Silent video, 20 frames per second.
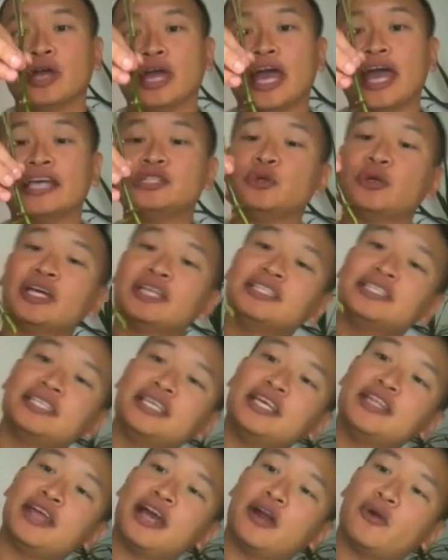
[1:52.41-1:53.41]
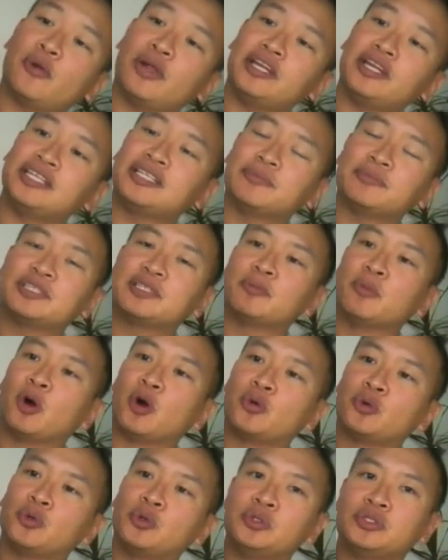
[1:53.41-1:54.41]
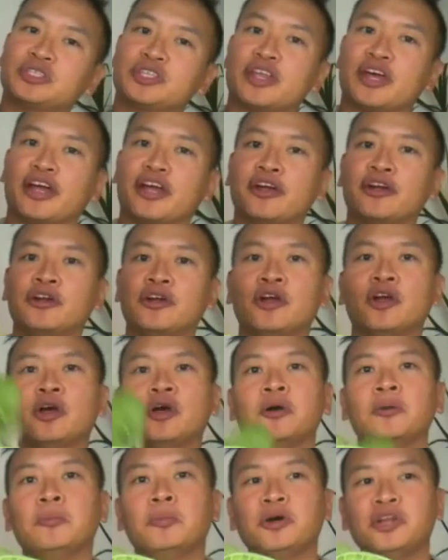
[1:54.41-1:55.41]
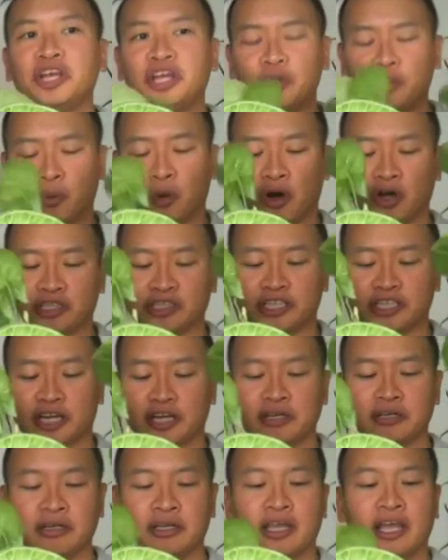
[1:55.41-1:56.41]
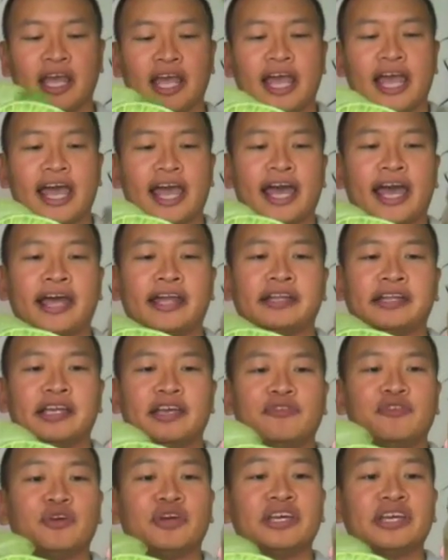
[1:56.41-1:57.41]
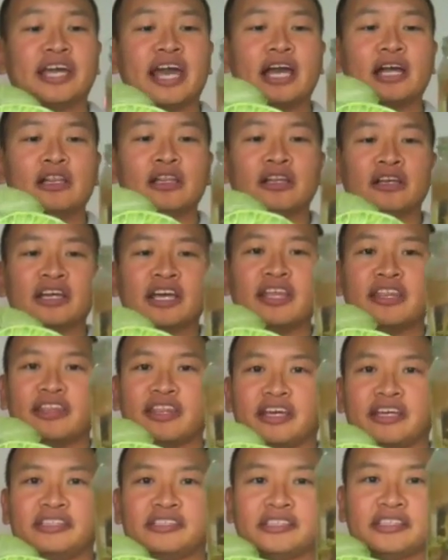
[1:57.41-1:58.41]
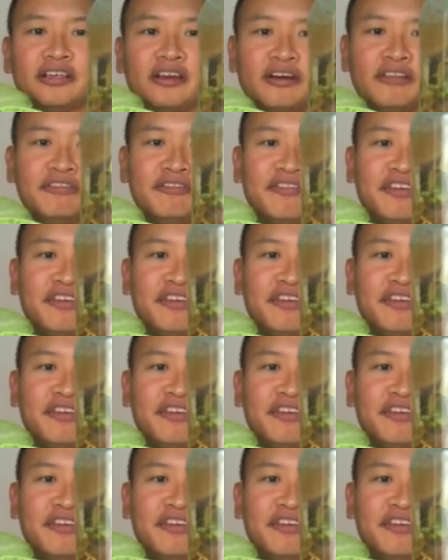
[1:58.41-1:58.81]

As you can see, there are already some small roots there. Put it in water, and if you can get a look at this on